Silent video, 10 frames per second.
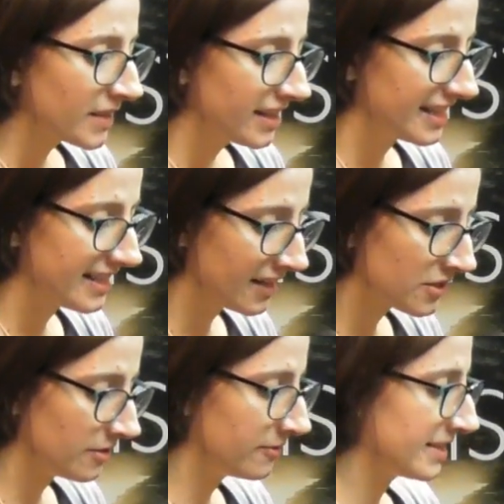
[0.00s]
They sang
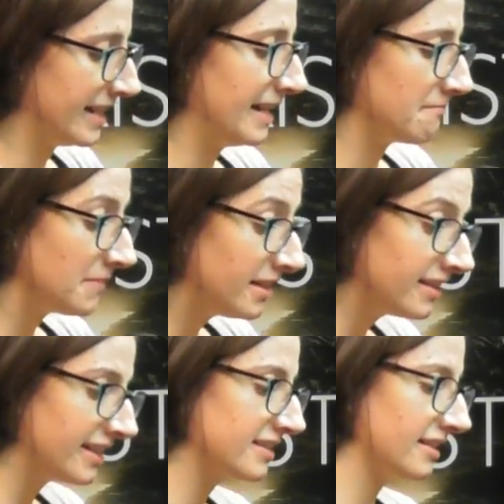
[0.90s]
songs that had
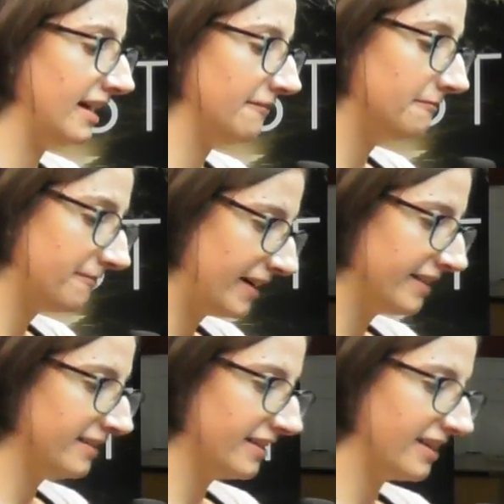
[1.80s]
meanings and
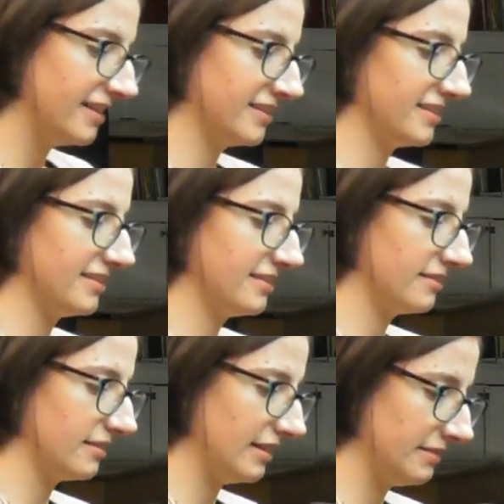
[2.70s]
finally
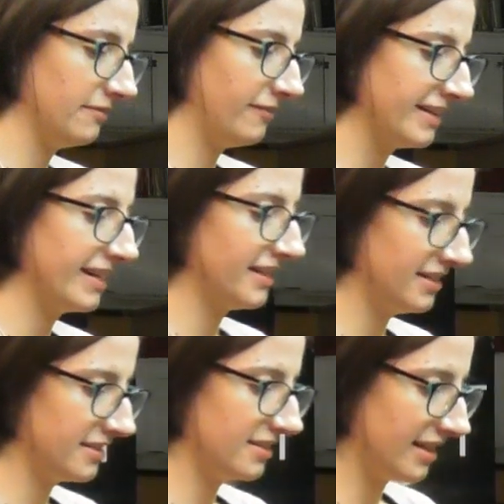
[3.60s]
had
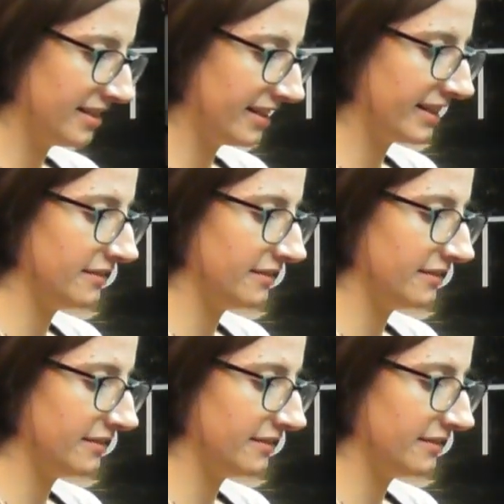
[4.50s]
understanding,